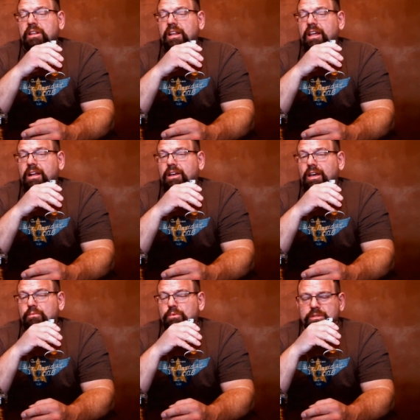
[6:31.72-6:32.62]
any out of
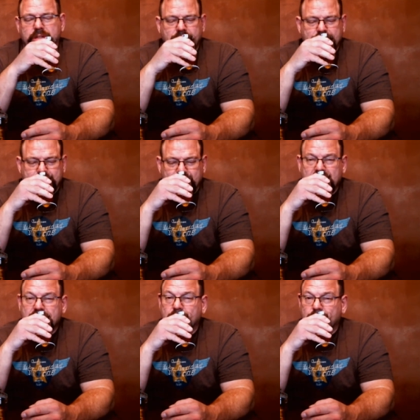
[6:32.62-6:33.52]
cottonwoods, though.
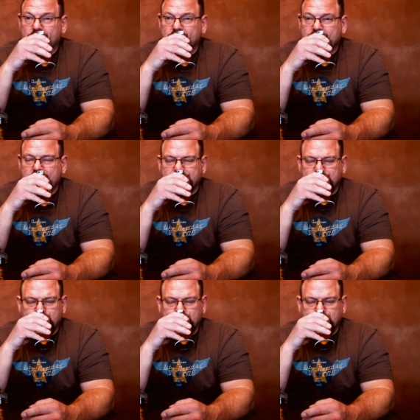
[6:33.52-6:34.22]
That's a really soft wood.